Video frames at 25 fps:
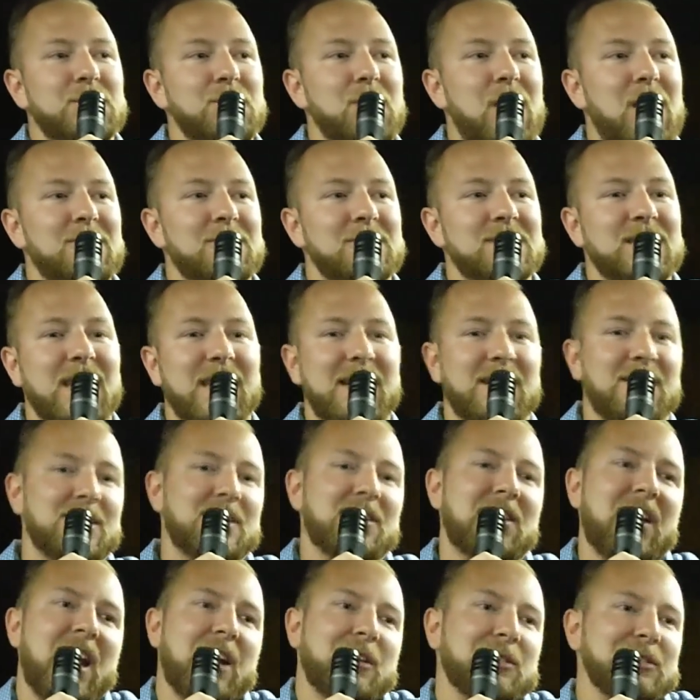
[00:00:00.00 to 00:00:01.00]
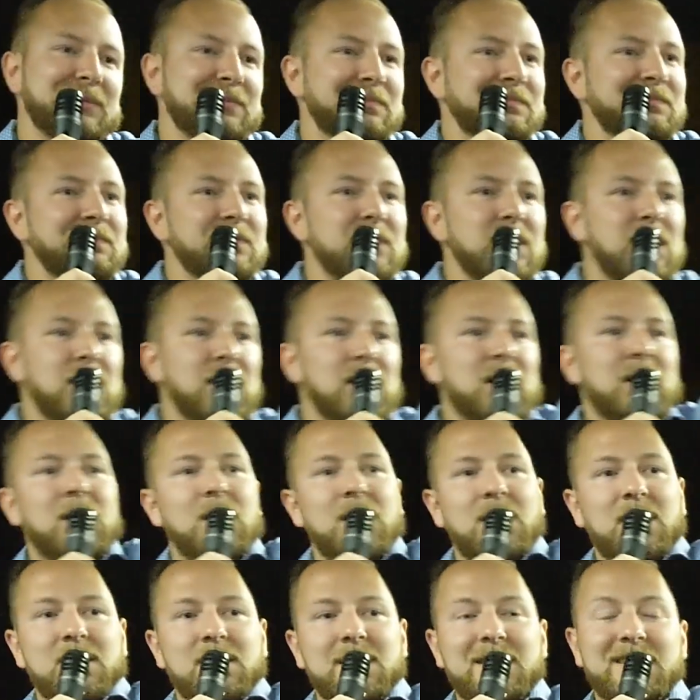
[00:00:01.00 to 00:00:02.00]
Two hours later, they're out.
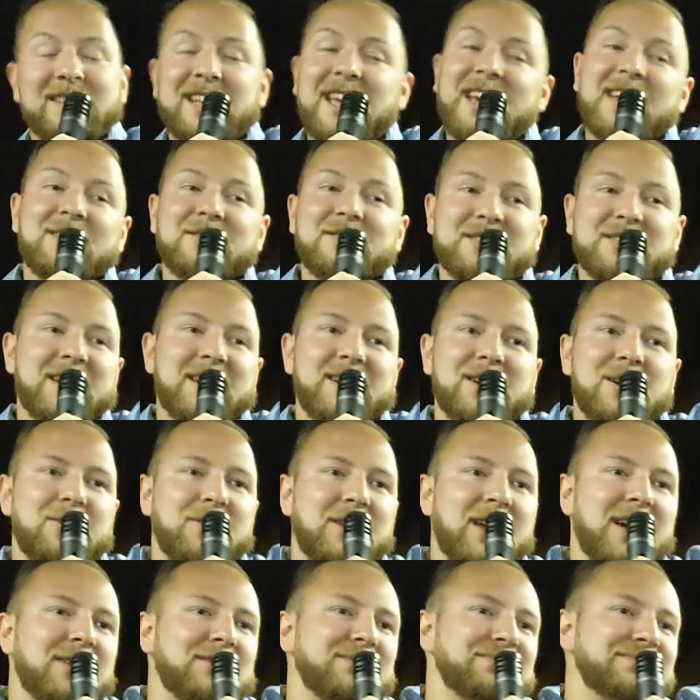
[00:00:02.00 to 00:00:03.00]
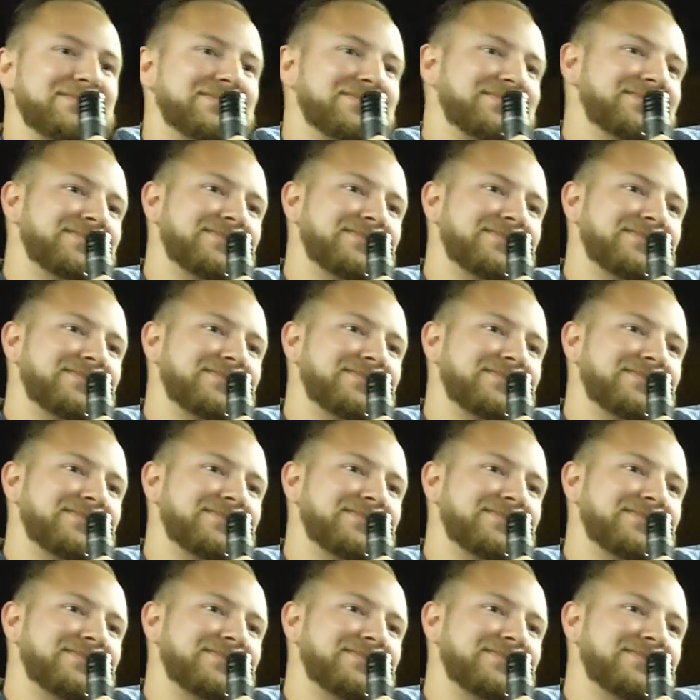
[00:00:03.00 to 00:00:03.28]
These candles ain't going out.